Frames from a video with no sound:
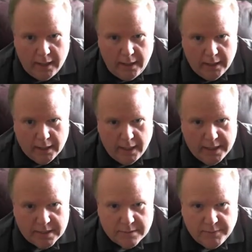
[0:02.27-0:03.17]
Hey
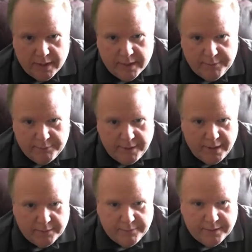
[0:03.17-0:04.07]
guys, it's Mike coming
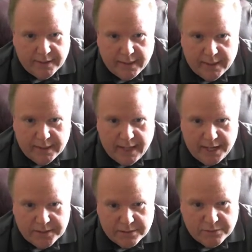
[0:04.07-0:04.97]
back with a
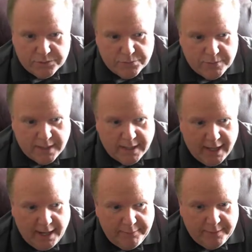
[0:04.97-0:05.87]
Nationals
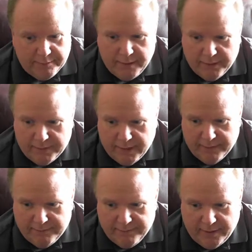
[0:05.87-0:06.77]
recap and mail day
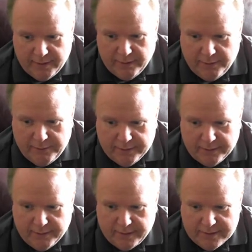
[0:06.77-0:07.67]
video
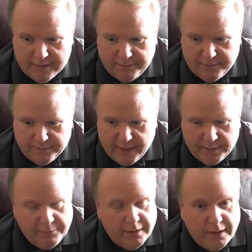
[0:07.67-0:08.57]
of stuff I've got
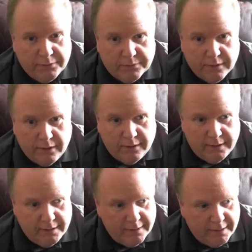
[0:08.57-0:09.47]
while I was
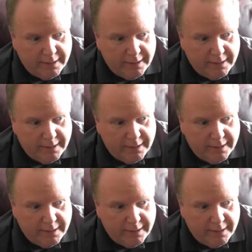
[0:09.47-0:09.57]
gone.